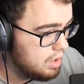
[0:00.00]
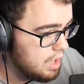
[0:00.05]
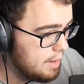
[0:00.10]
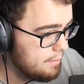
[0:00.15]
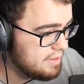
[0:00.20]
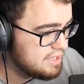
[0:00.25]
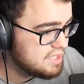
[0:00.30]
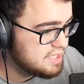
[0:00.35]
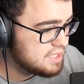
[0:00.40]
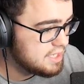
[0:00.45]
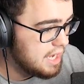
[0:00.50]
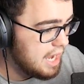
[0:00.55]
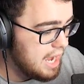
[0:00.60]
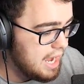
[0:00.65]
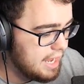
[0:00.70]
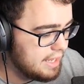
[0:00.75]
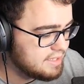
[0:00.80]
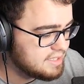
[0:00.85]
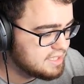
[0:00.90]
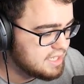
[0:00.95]
I'm a I
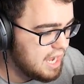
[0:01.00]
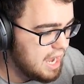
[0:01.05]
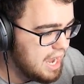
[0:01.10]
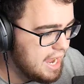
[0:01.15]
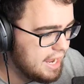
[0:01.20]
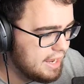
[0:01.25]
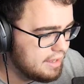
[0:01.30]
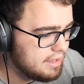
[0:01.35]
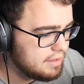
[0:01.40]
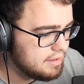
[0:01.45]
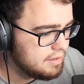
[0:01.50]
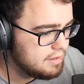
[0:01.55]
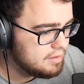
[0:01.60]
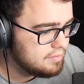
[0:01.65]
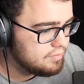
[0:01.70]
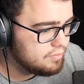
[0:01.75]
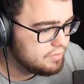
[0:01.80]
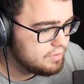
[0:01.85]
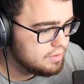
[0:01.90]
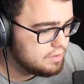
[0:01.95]
sky. Like sky.
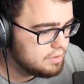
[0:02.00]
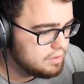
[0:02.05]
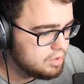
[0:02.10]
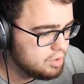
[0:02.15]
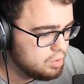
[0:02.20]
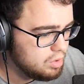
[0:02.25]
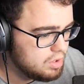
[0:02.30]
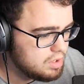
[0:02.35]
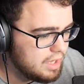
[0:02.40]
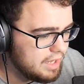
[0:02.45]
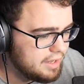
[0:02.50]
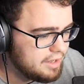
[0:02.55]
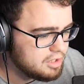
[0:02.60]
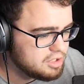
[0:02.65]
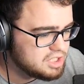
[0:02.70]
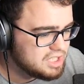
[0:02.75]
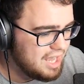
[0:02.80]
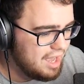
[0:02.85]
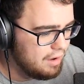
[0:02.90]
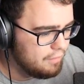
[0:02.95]
You look like
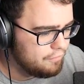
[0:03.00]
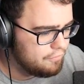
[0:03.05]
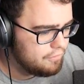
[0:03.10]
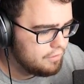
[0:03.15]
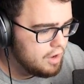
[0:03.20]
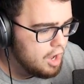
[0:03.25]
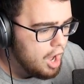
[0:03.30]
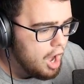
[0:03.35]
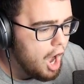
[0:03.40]
yourself. What?